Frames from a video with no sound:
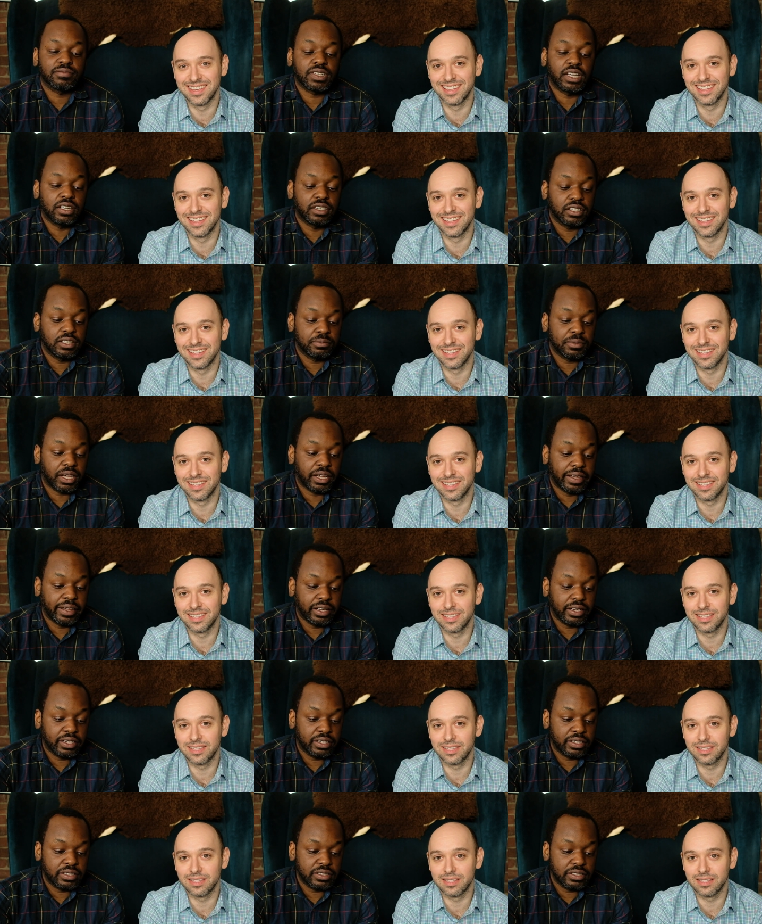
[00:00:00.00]
Speaker 1: um,
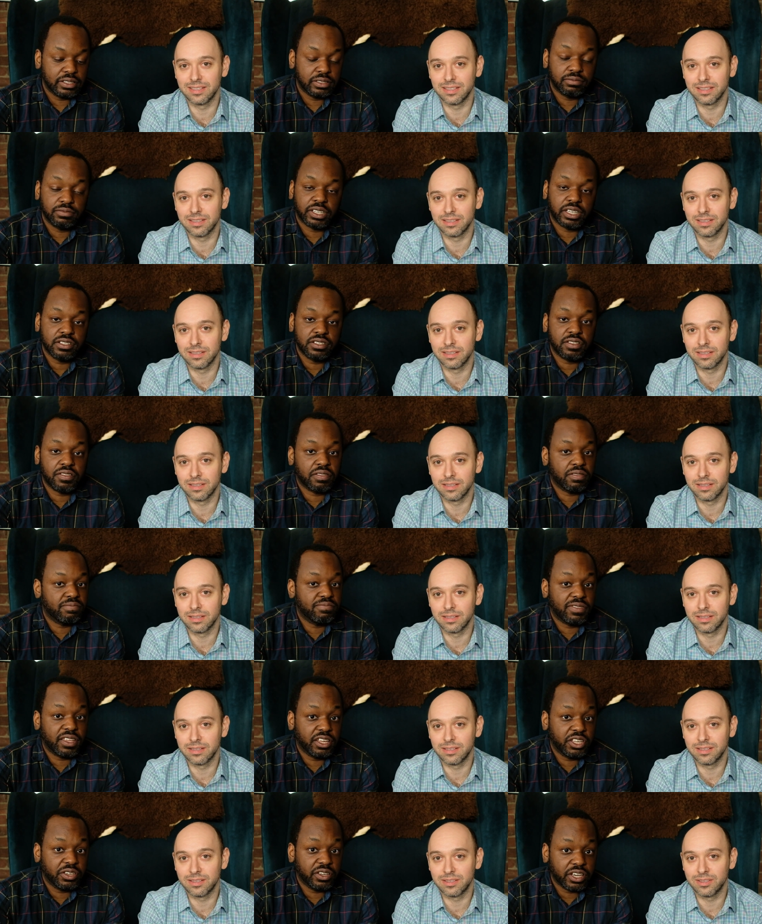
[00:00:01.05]
and I guess
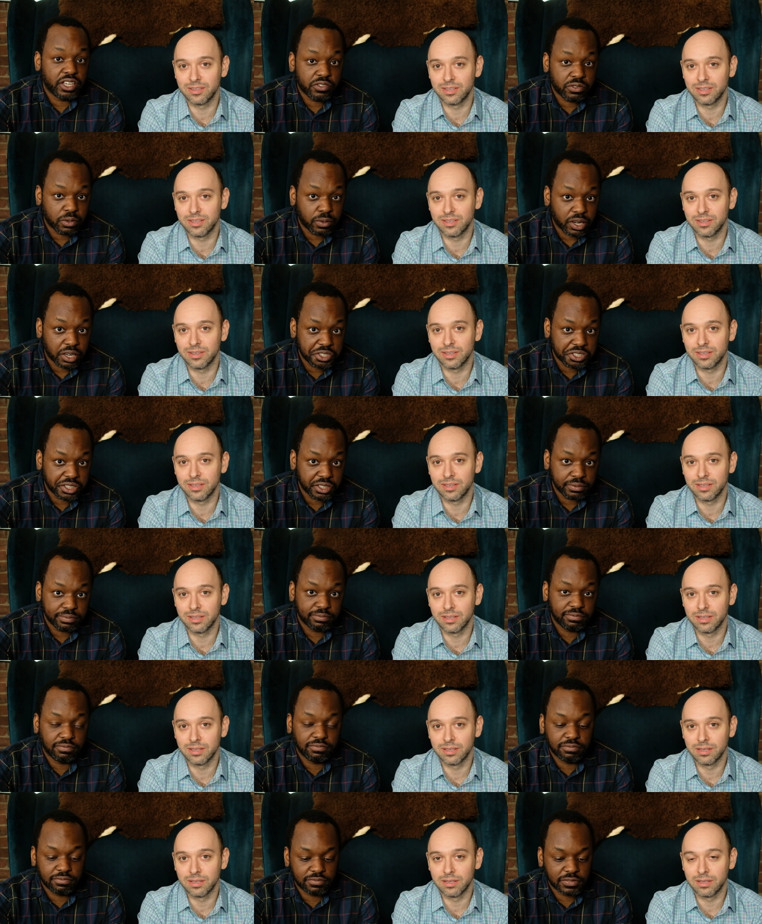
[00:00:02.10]
thank you guys for watching.
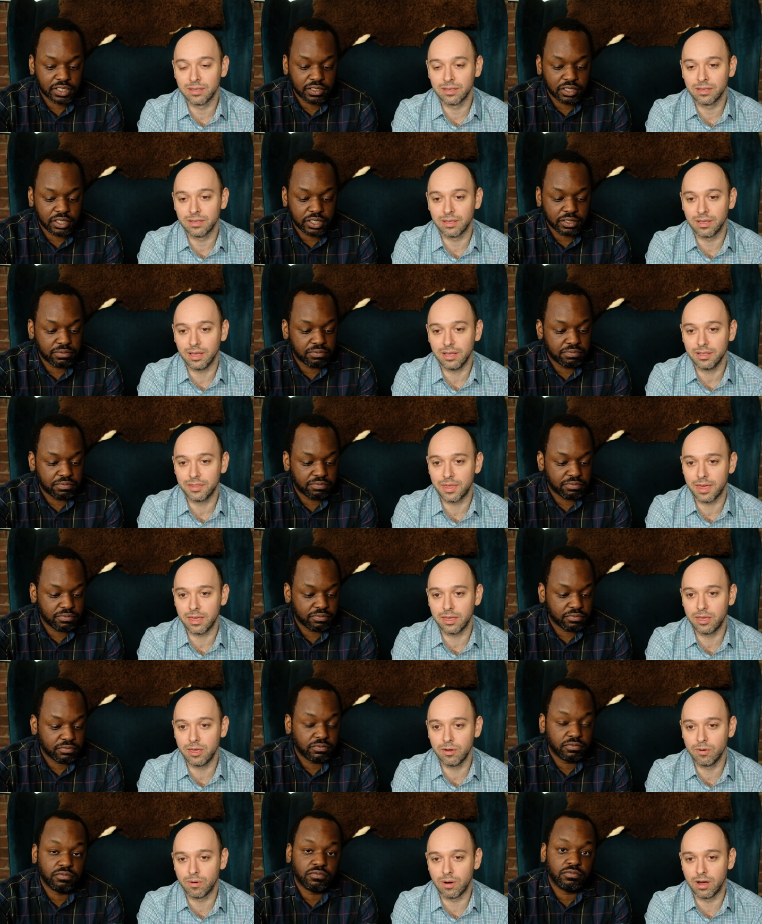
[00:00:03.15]
Speaker 2: Yeah,
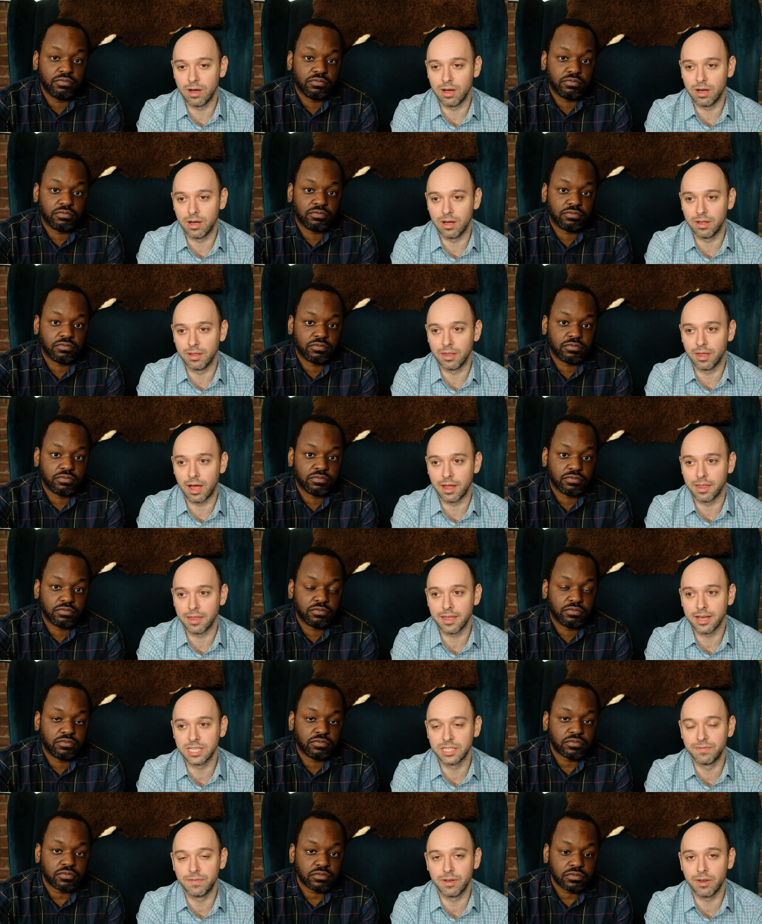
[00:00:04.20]
thank you. Uh, on the
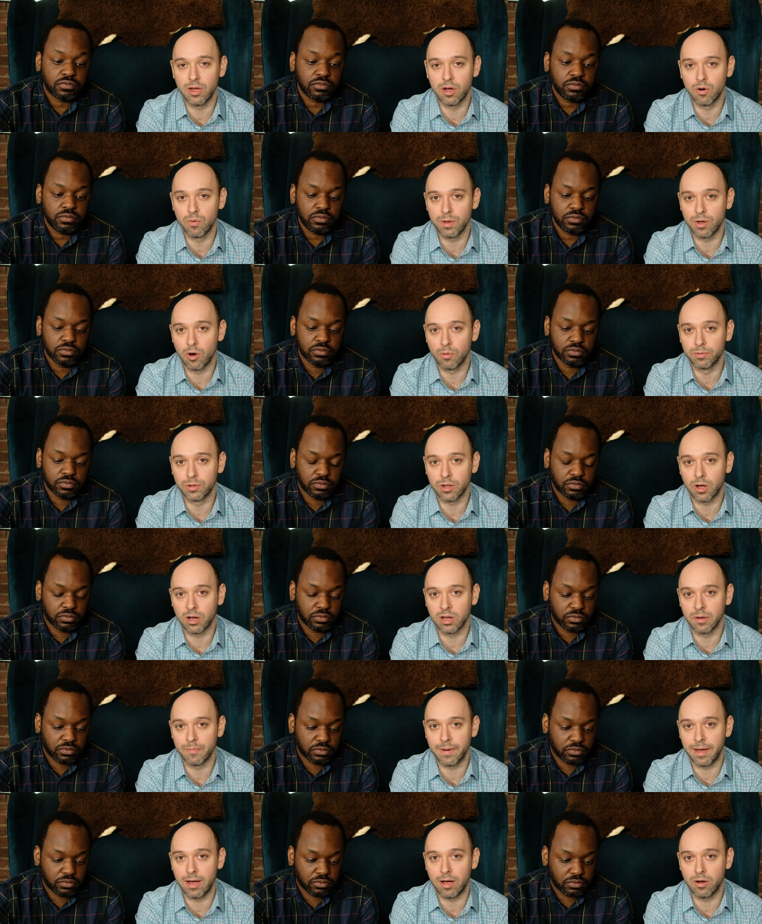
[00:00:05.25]
next video, we hope to talk
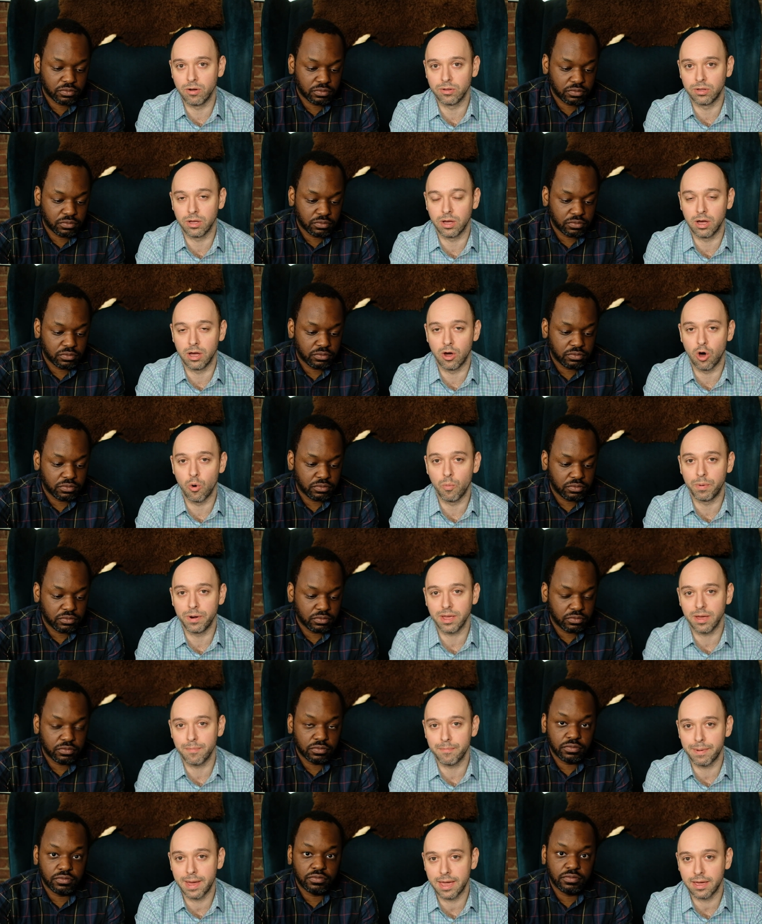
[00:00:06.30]
about uh, opening
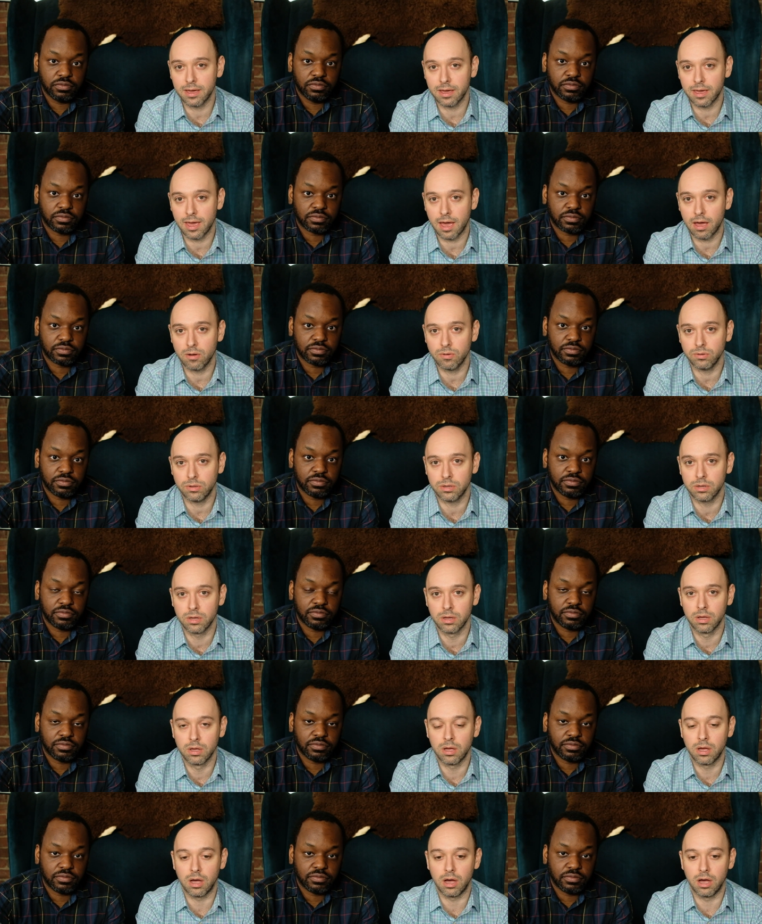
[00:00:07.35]
a bank account
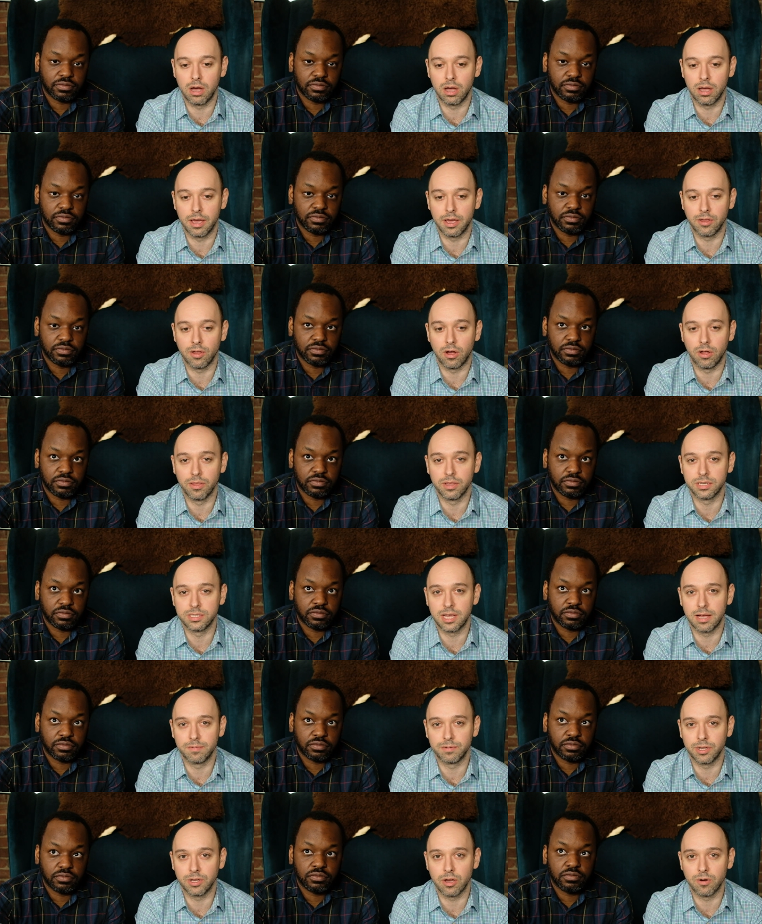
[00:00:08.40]
uh, and all the
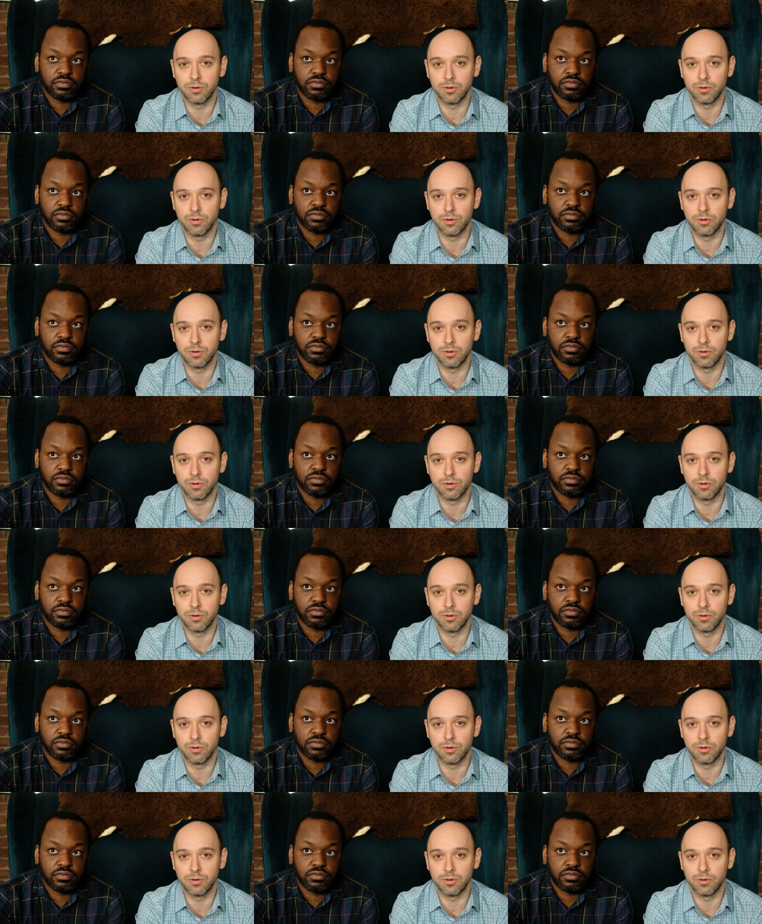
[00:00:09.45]
steps that